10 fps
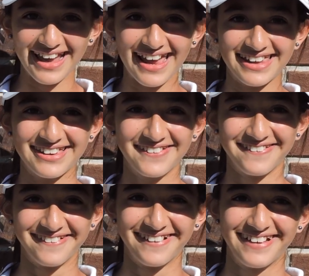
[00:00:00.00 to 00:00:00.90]
carry you.
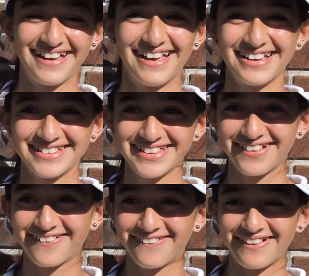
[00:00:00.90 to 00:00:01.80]

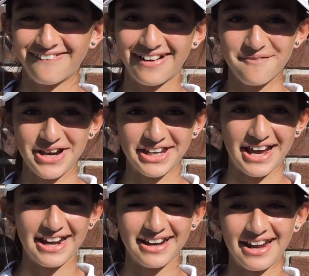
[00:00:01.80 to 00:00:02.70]
So uh, my
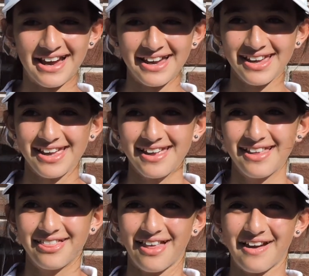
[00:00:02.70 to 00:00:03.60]
dad and I
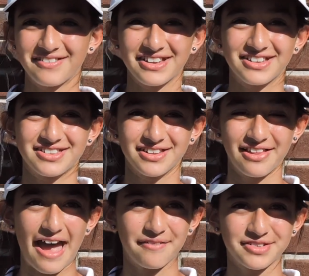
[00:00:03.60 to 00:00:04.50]
laughed,
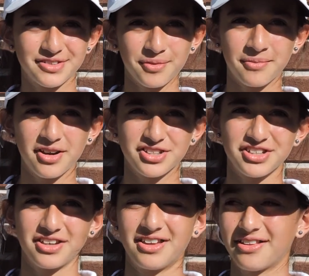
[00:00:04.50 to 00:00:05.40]
laughed so much,
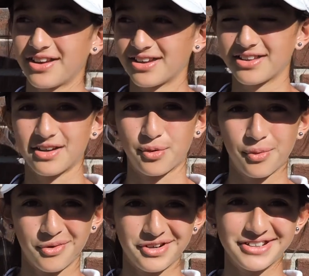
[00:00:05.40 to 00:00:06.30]
like, in the
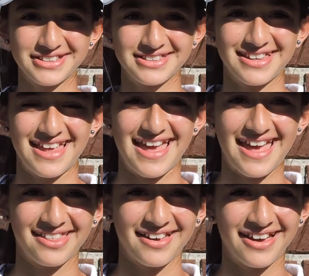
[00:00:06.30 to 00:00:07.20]
course.
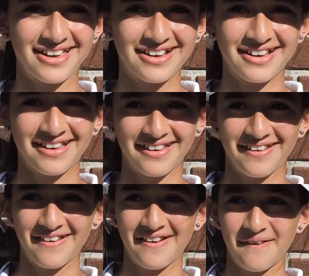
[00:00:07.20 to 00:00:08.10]
And, like,
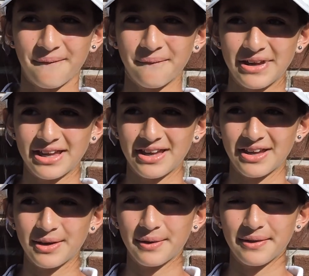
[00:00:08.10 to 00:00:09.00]
we,